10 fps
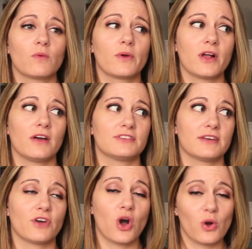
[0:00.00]
We all have to
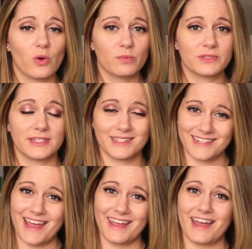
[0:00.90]
have a home to
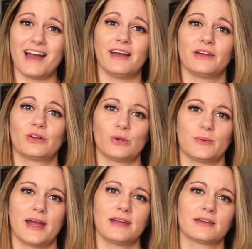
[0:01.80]
stay at,
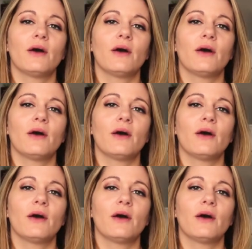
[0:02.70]
correct?